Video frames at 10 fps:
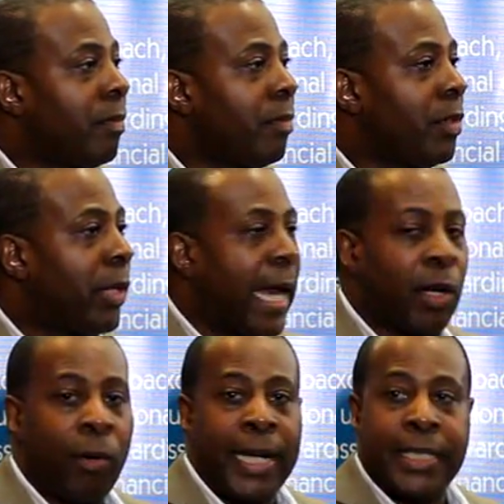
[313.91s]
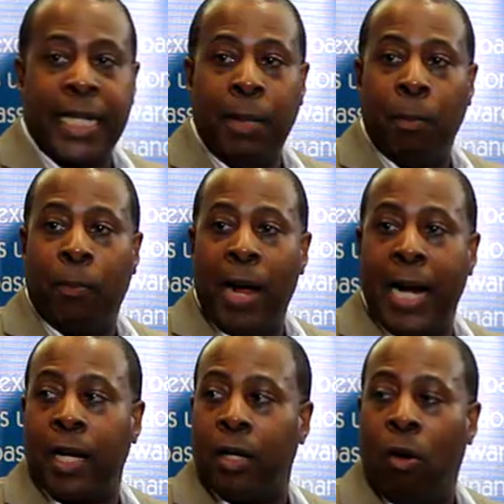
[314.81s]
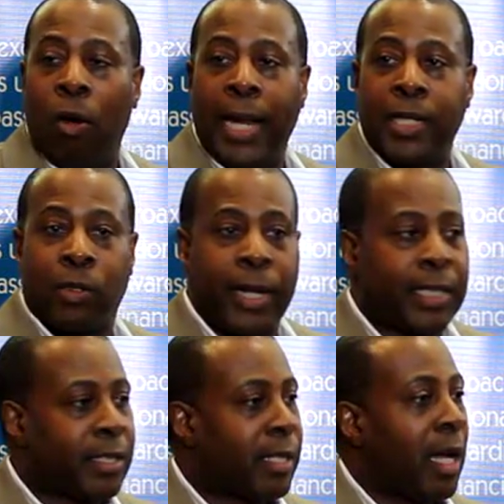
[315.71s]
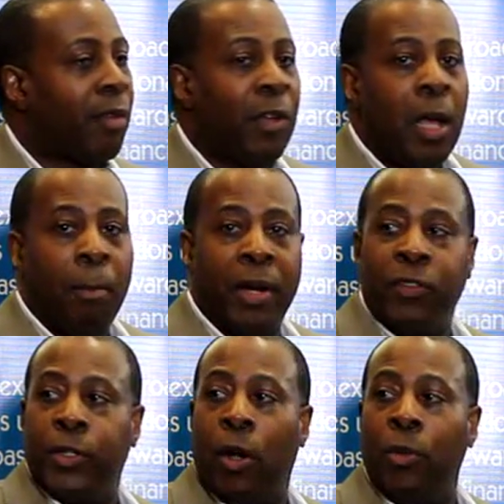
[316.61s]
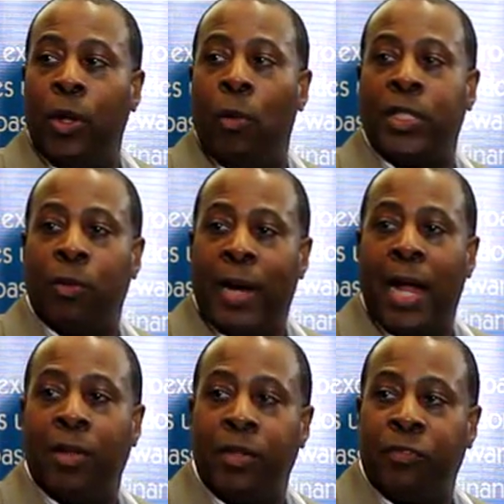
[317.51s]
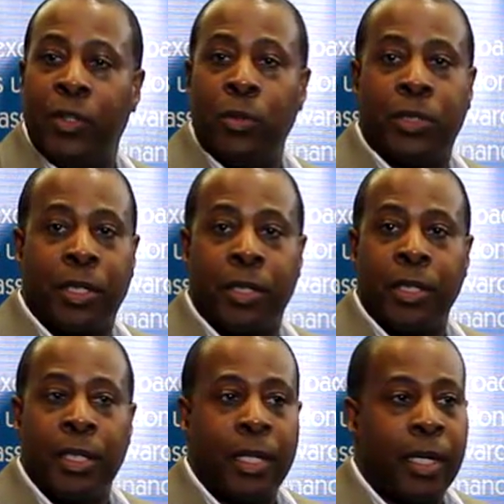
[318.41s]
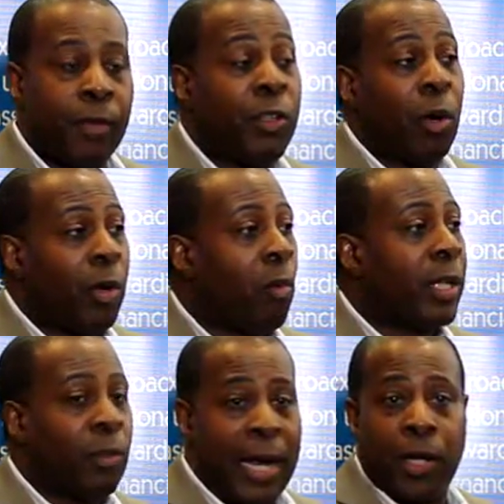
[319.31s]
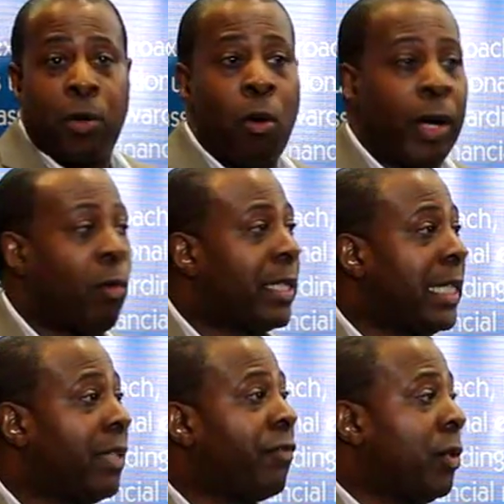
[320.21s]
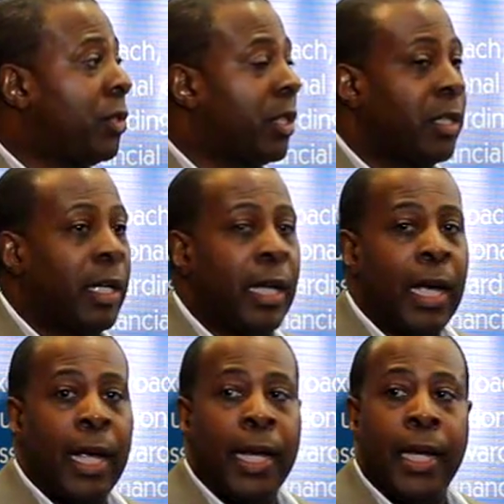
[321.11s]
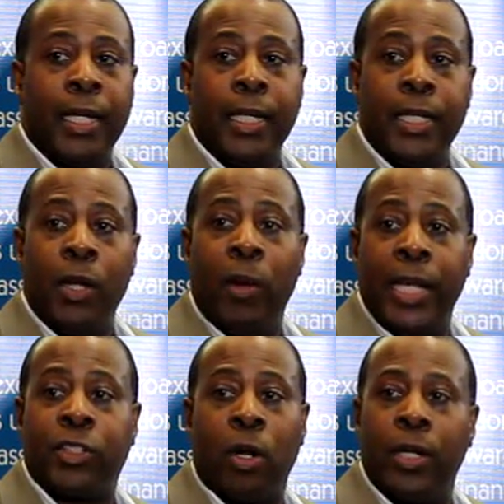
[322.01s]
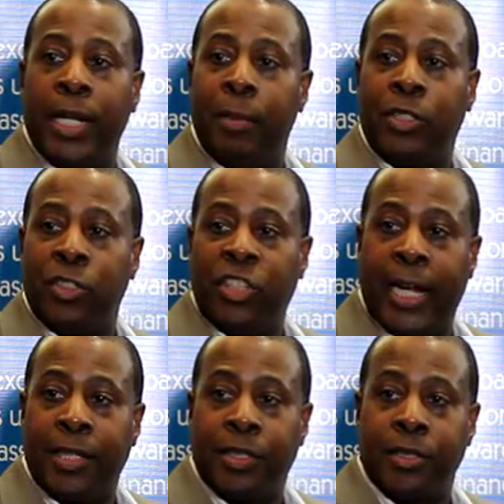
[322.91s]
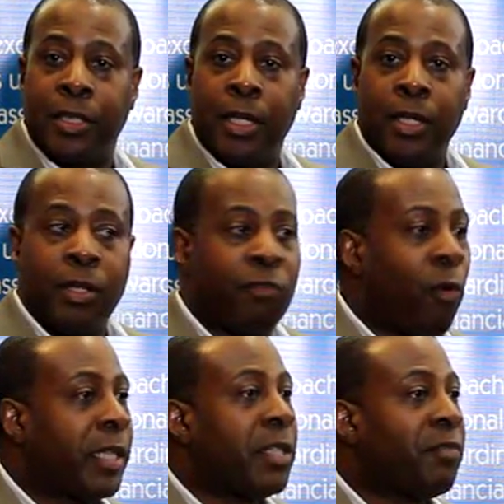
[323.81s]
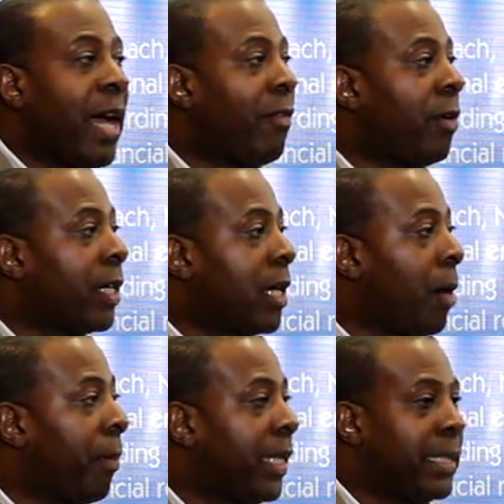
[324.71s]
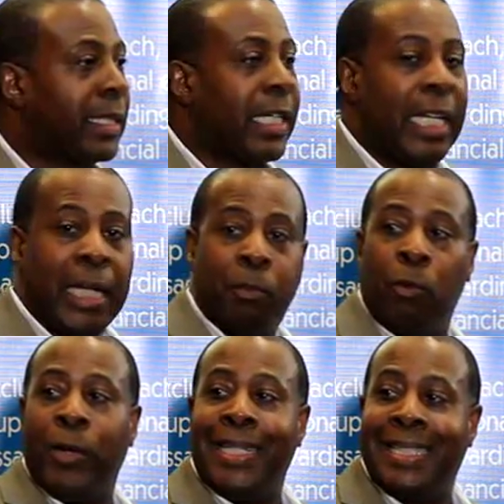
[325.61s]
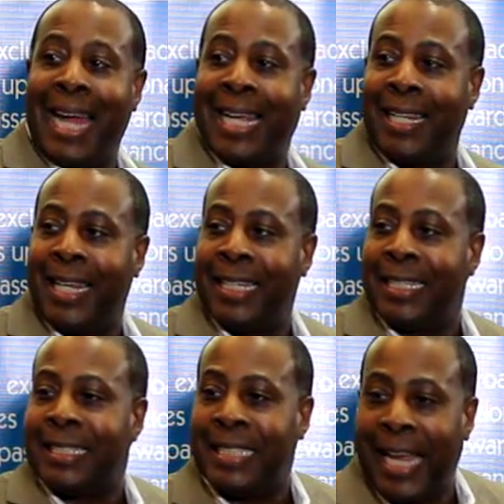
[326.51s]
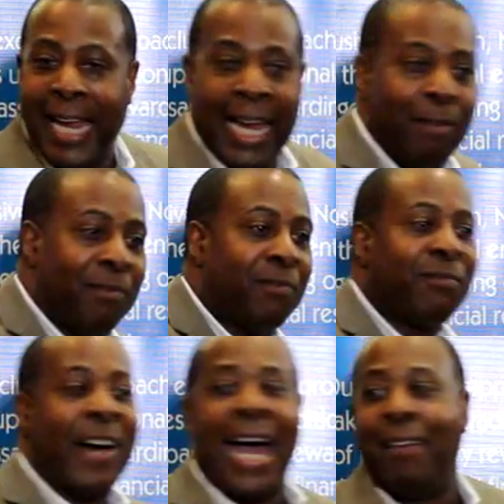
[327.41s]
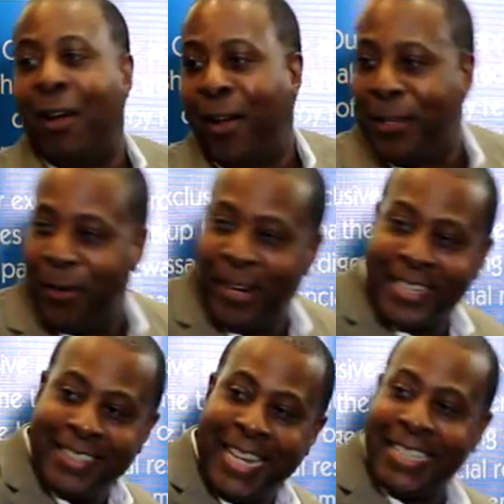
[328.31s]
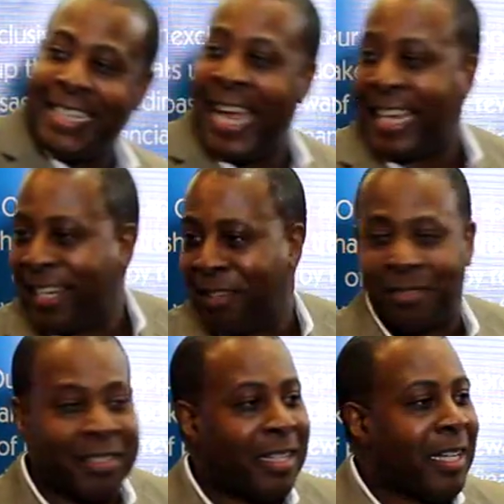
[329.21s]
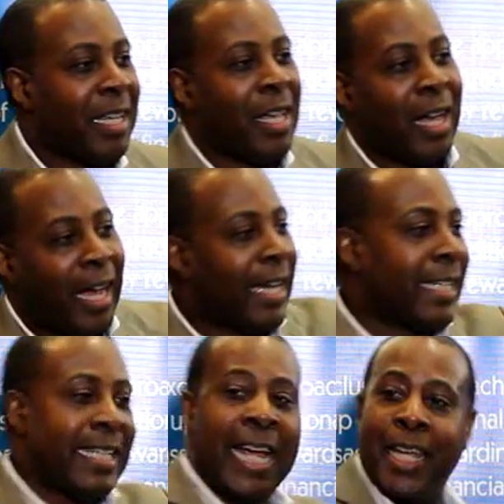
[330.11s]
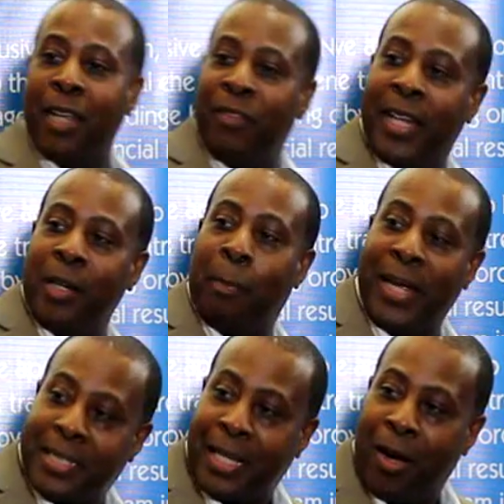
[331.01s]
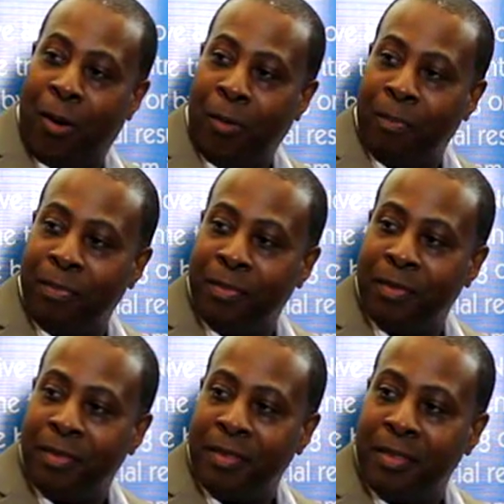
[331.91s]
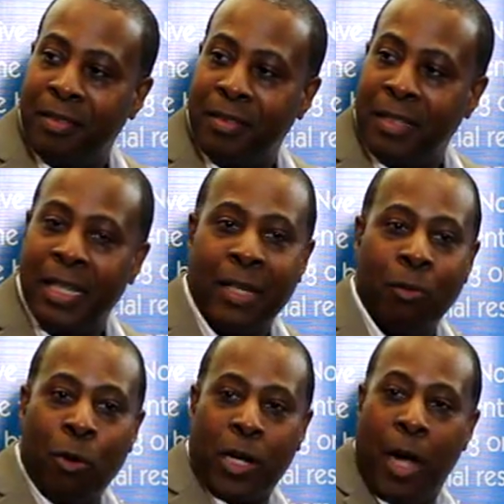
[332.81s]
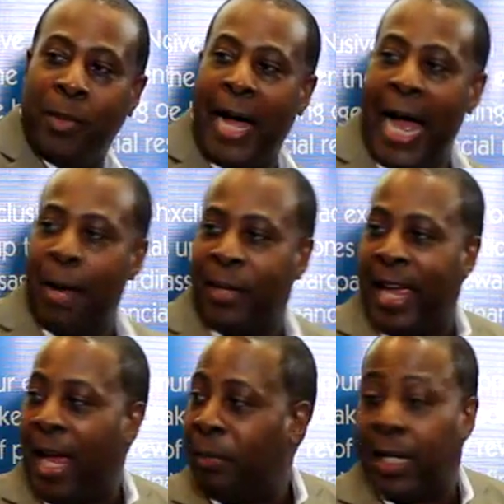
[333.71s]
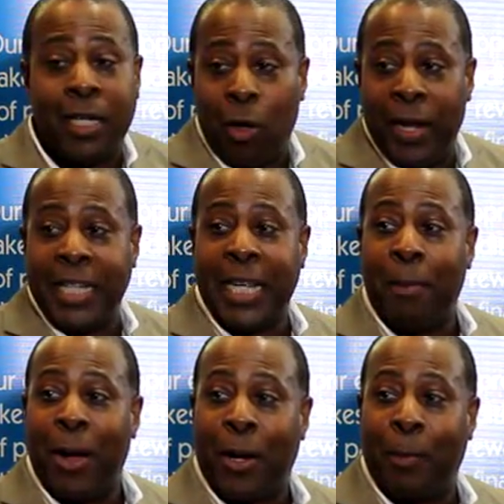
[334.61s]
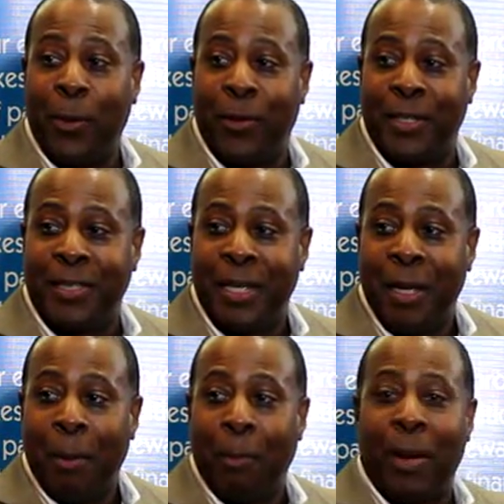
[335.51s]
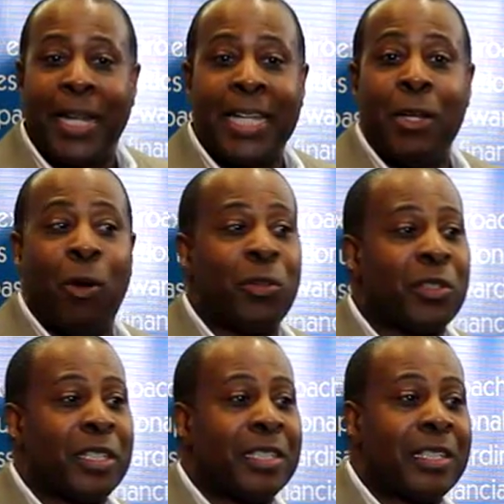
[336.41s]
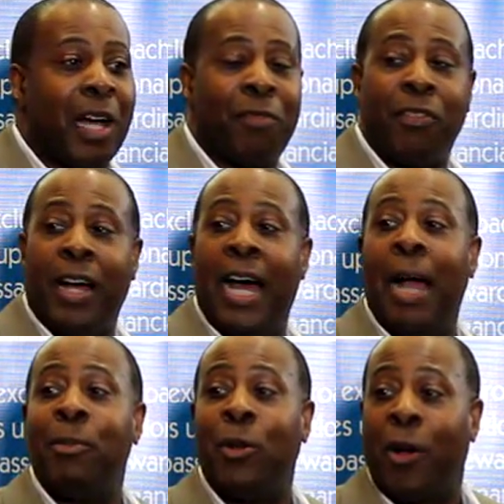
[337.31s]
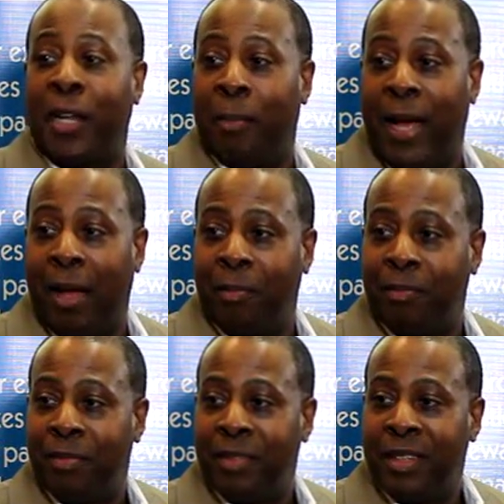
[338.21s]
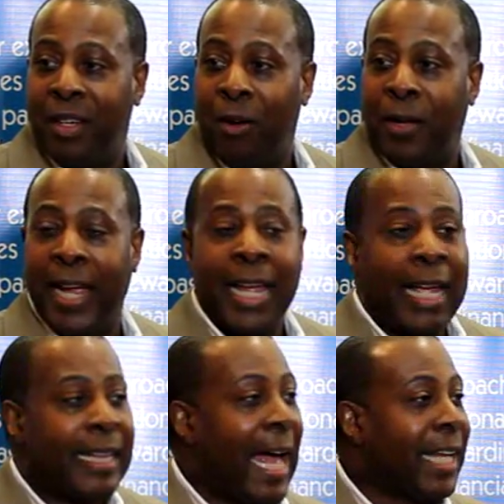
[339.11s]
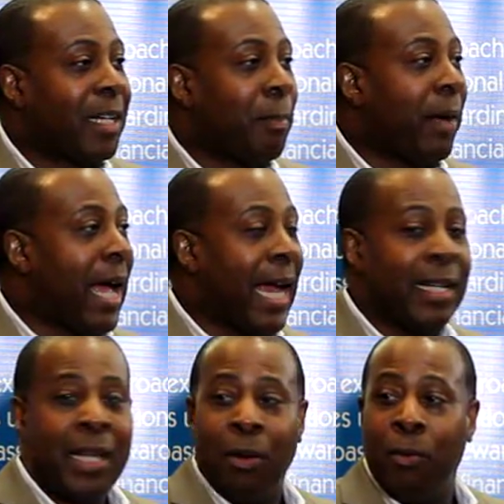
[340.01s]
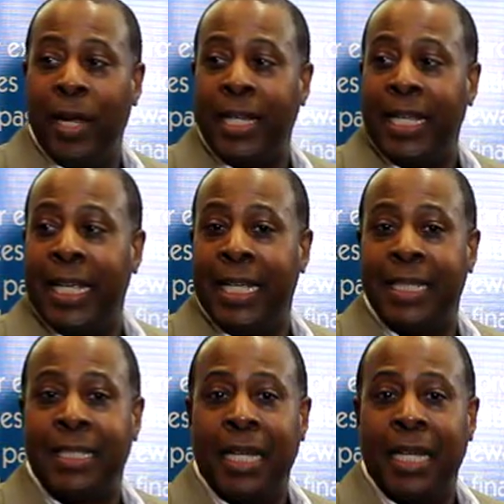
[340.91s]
you got a great team, a product, all that great stuff, but if you don't know what's around the future, if you don't know what's around the corner and what's in the future, you know, it's going to limit your chances. The Fortune 500 companies keep recycling the same 500 executives. An executive at Nabisco will come to IBM. He doesn't know anything about computers, but he knows the stuff I'm talking about. Okay, that combined with his